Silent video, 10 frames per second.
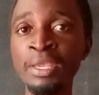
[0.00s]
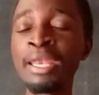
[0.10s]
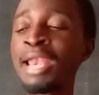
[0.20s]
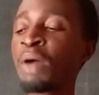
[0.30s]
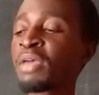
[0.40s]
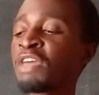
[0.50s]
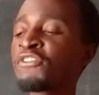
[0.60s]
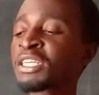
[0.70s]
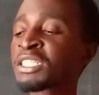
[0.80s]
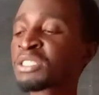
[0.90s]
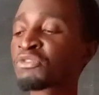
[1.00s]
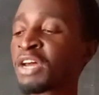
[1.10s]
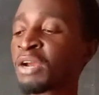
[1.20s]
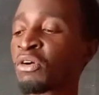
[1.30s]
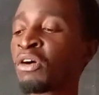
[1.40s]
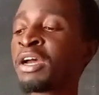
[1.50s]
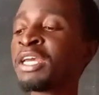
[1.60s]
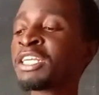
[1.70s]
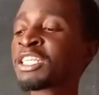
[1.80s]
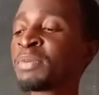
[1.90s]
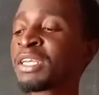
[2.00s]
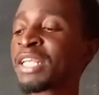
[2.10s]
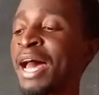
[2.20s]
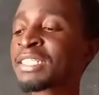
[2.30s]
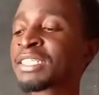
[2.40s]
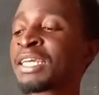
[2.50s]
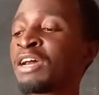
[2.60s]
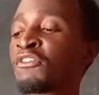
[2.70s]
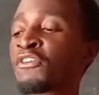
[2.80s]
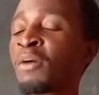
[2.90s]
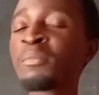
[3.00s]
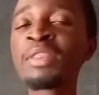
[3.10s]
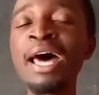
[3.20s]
Now, if it is spherical, it means that from